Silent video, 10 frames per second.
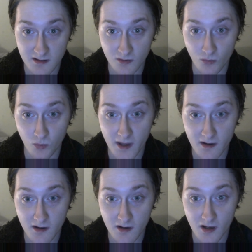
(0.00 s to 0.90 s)

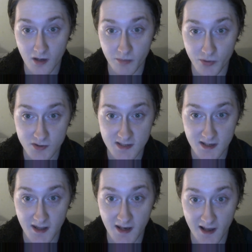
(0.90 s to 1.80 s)
when a
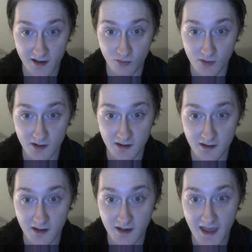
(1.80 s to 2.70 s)
person
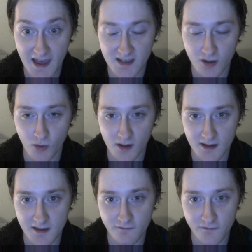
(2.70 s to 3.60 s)

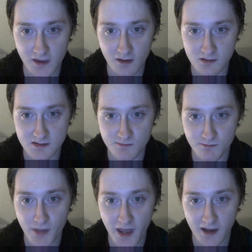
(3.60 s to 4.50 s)
inadequately feels
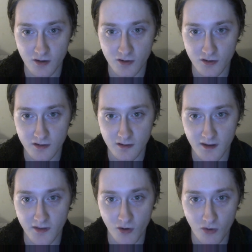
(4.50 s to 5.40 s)
paired
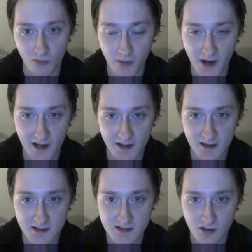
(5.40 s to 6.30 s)
in their own
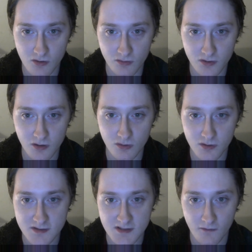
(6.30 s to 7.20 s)
body. So you
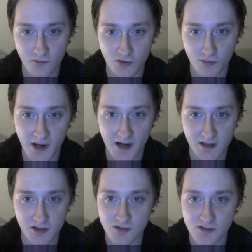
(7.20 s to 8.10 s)
yourself with your body,
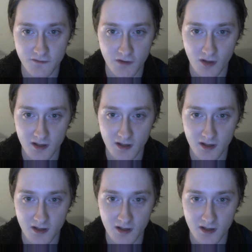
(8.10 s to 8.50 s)
you just feel like